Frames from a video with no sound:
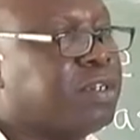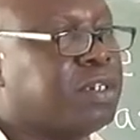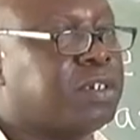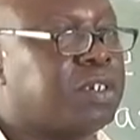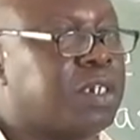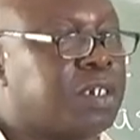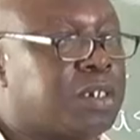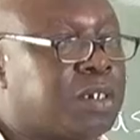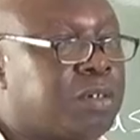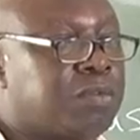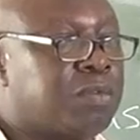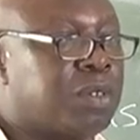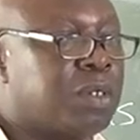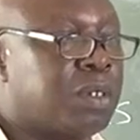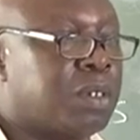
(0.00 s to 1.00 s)
an adjective.
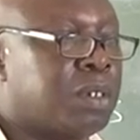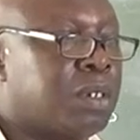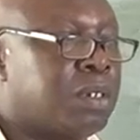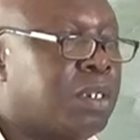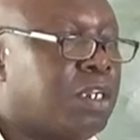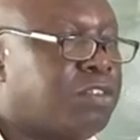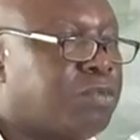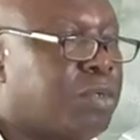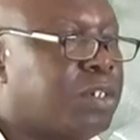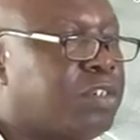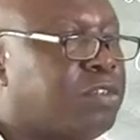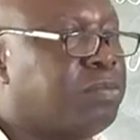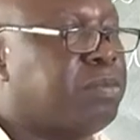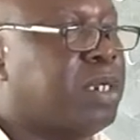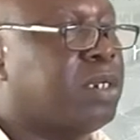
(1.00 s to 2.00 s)
That's what
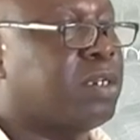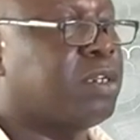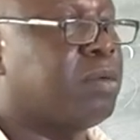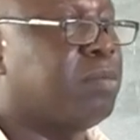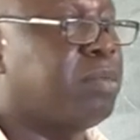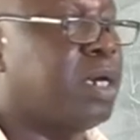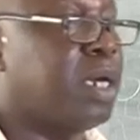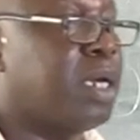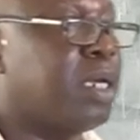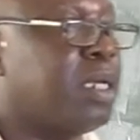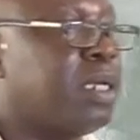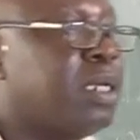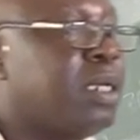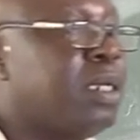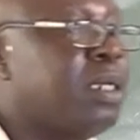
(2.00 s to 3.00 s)
is meant by